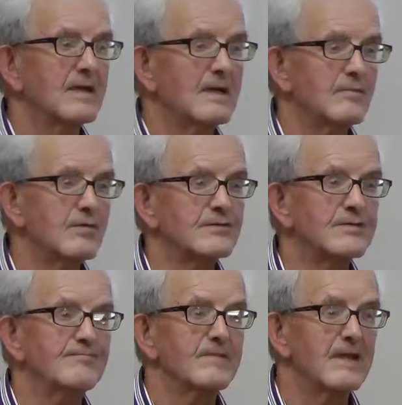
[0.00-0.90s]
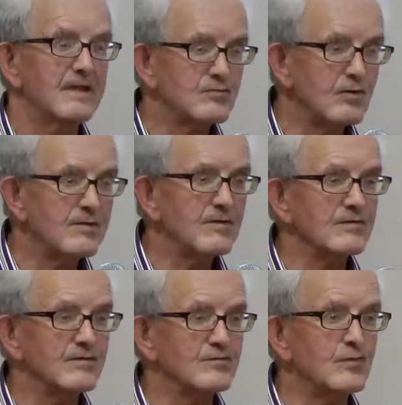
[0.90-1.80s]
But he told me another
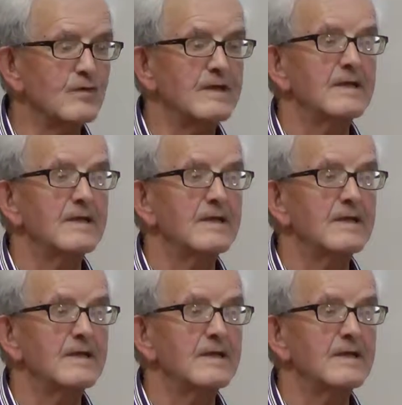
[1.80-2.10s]
story.